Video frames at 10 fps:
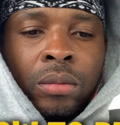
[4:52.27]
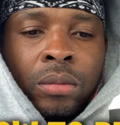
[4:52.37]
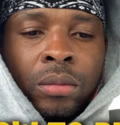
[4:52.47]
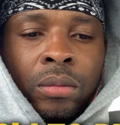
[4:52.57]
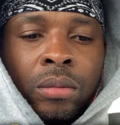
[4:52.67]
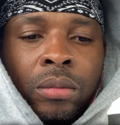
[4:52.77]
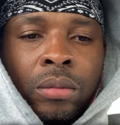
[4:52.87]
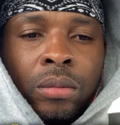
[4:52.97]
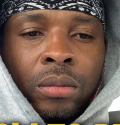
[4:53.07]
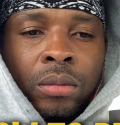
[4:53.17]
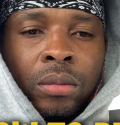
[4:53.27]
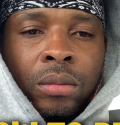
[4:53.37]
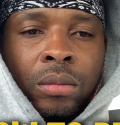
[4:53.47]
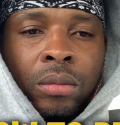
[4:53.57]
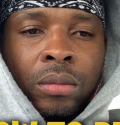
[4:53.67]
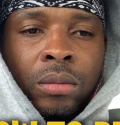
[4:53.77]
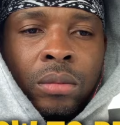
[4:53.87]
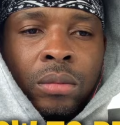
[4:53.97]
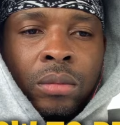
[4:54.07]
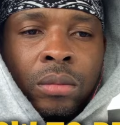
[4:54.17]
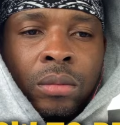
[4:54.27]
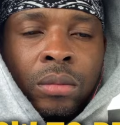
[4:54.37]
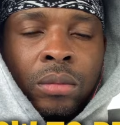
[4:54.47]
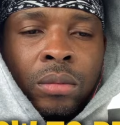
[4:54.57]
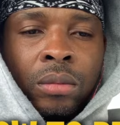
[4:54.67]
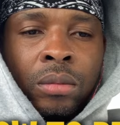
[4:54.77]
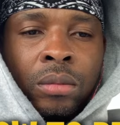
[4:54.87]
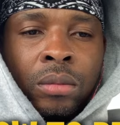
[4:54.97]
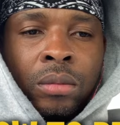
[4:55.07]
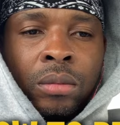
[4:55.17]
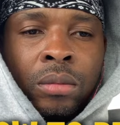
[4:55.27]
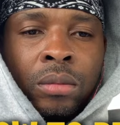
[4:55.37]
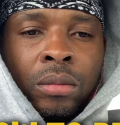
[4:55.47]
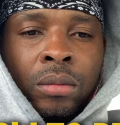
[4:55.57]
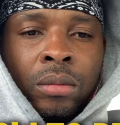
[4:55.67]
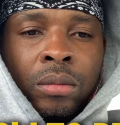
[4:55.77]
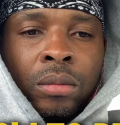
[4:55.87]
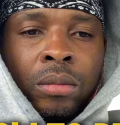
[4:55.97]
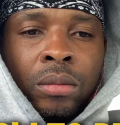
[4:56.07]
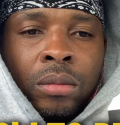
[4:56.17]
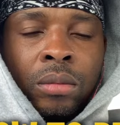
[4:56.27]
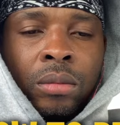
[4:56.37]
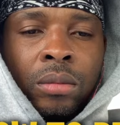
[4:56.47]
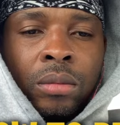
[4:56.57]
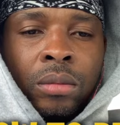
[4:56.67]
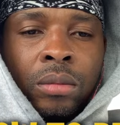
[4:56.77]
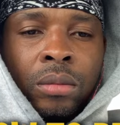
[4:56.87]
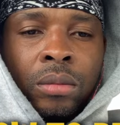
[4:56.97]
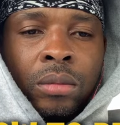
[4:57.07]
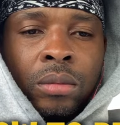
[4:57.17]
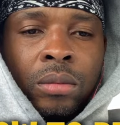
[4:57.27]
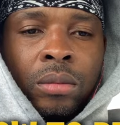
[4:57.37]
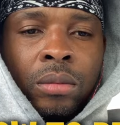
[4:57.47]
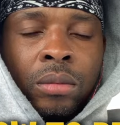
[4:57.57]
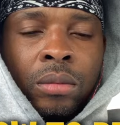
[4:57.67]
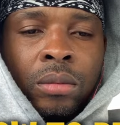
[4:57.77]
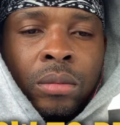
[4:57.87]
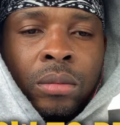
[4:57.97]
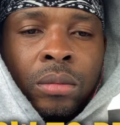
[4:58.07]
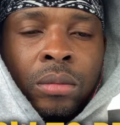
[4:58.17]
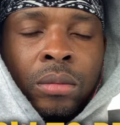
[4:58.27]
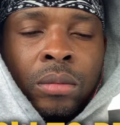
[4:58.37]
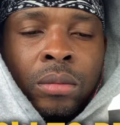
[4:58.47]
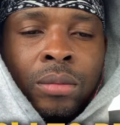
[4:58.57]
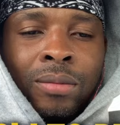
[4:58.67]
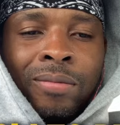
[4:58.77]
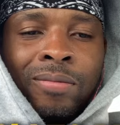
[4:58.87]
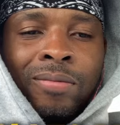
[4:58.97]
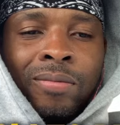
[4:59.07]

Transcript: This person isn't speaking.